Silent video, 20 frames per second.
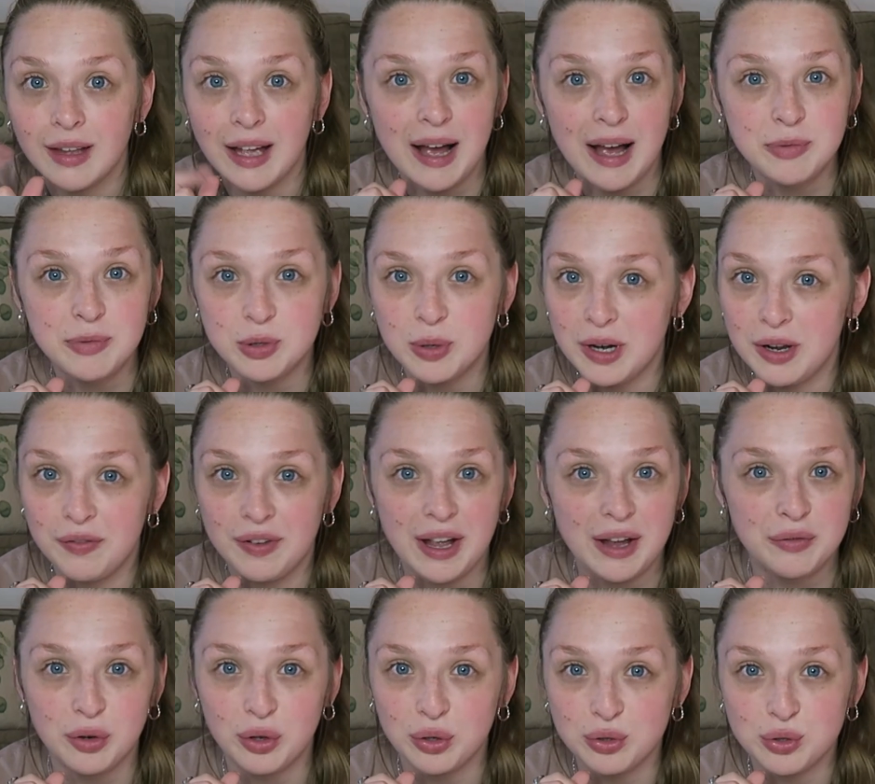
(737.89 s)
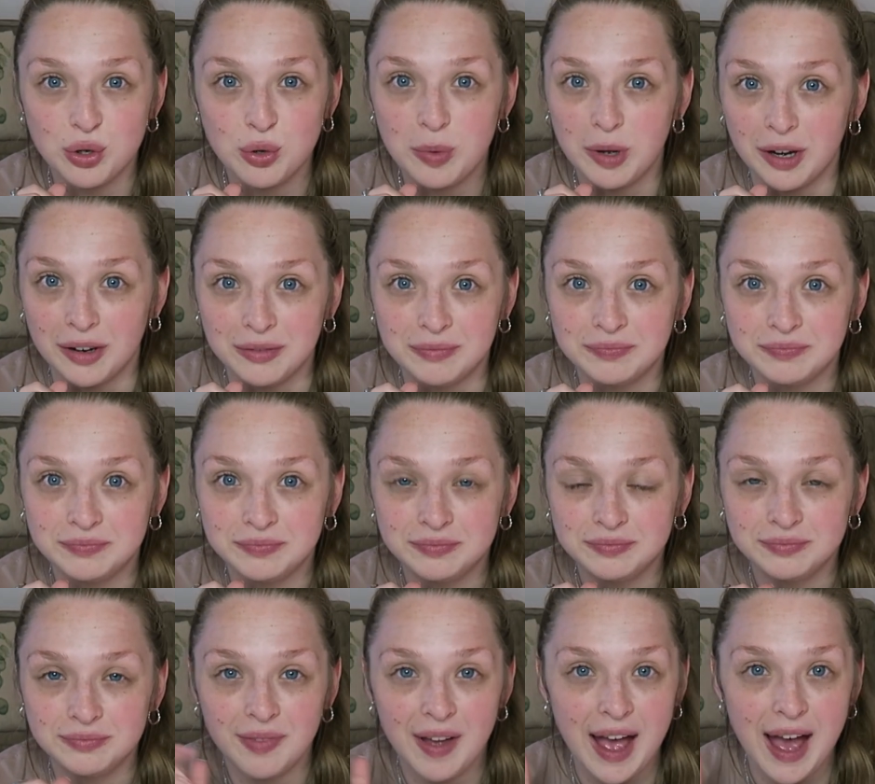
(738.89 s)
I'm 25 in October,
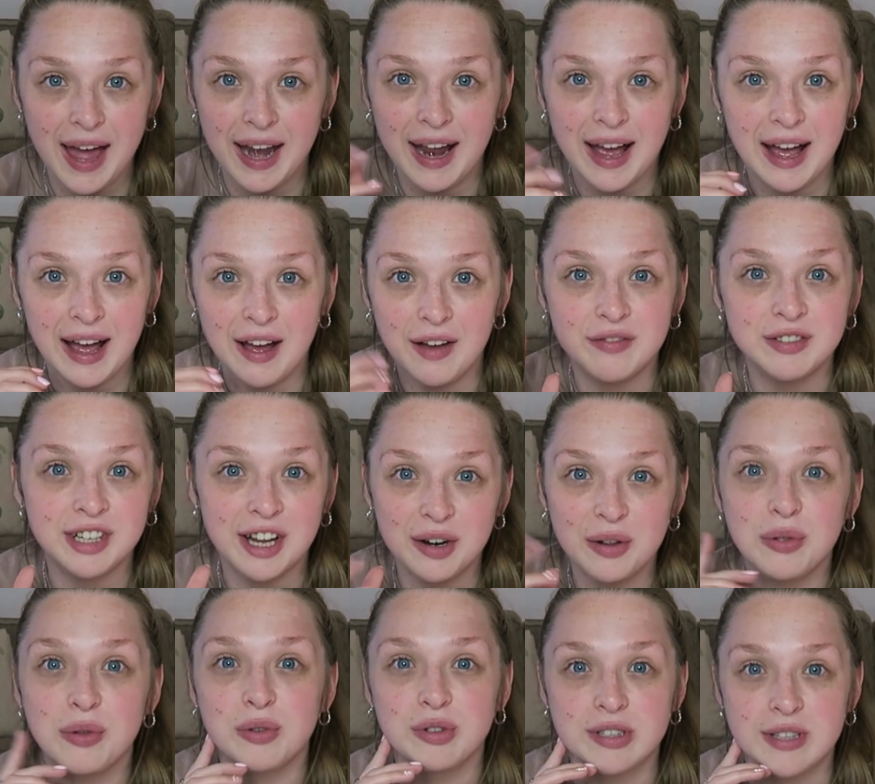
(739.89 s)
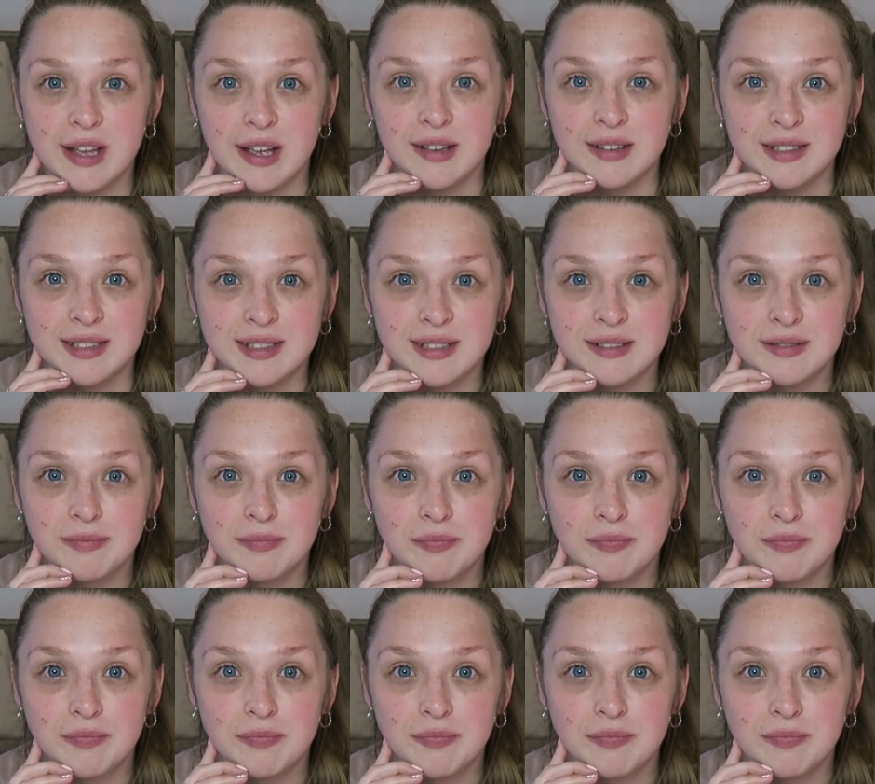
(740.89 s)
and I have none of those things.